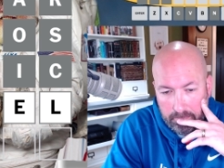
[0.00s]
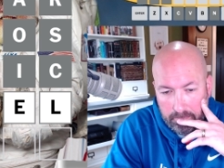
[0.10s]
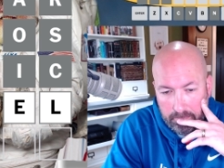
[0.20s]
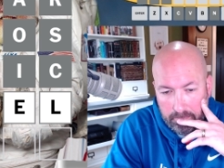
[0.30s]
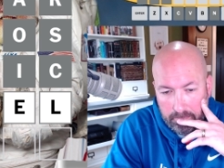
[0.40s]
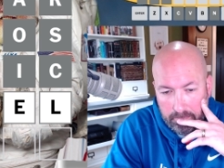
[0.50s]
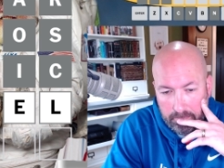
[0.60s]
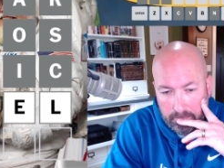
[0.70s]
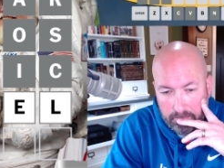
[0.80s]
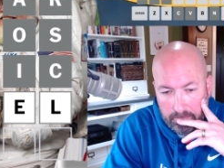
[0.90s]
Let's do, let's
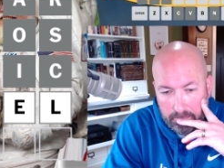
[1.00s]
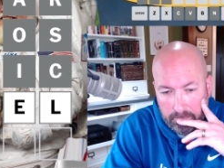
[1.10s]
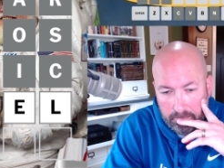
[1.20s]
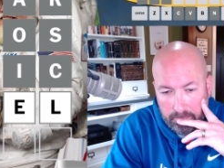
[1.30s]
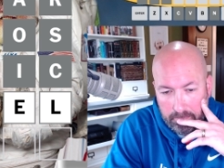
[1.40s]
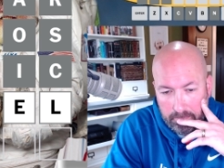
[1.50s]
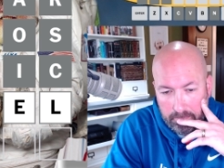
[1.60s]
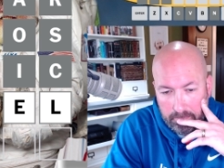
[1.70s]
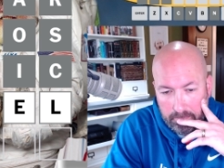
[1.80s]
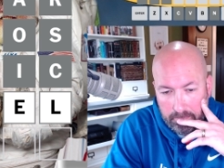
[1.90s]
do level.
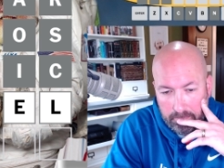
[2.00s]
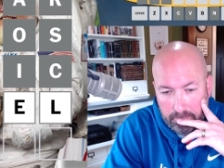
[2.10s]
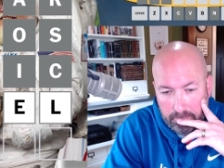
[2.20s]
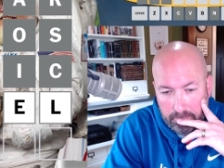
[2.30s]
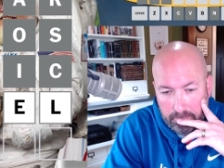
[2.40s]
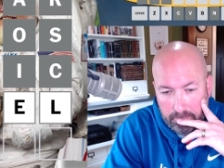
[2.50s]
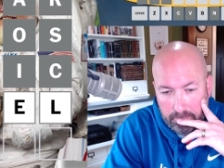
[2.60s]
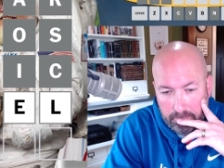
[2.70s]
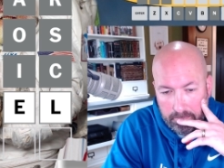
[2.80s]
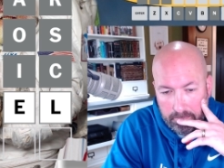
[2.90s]

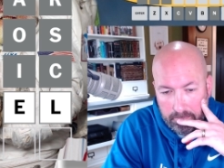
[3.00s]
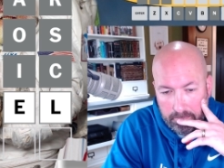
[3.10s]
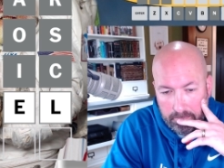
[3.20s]
Okay,